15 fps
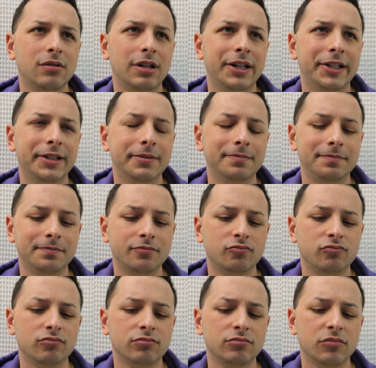Um,
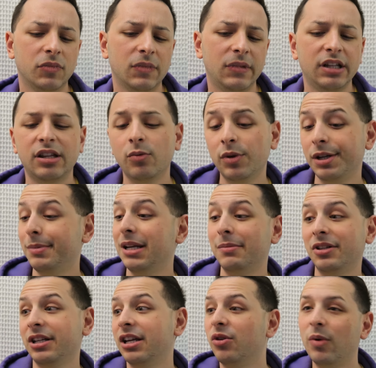they wouldn't have been
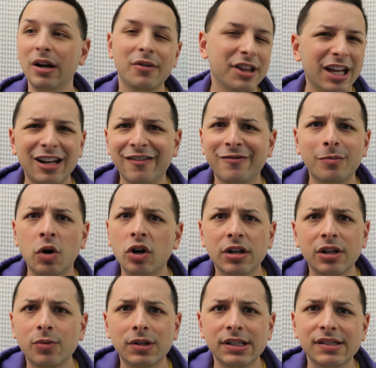able to get away with that if
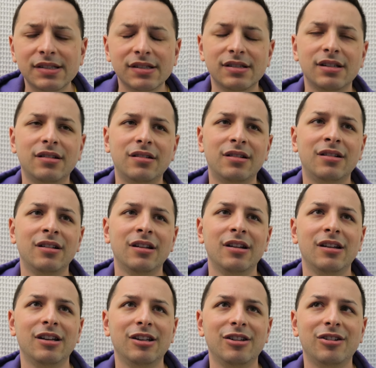Marty was still,
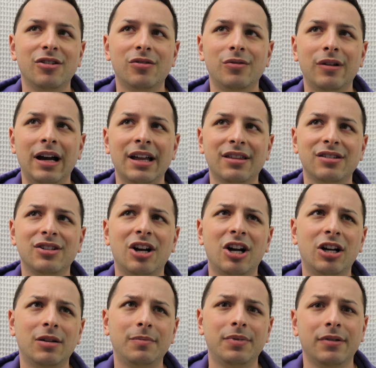you know, at the
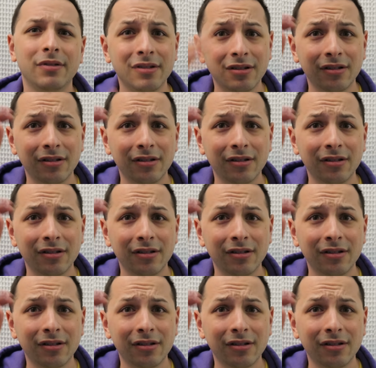top,